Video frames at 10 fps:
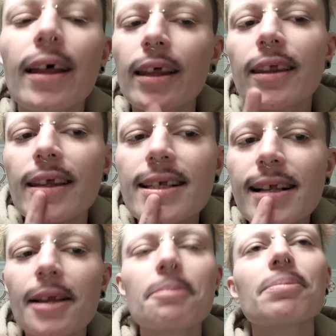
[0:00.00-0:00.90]
This
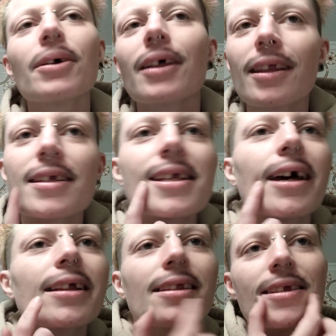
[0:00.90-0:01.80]
lip, the
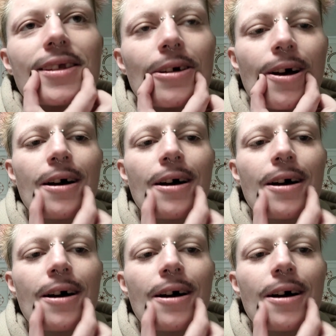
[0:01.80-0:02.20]
sides.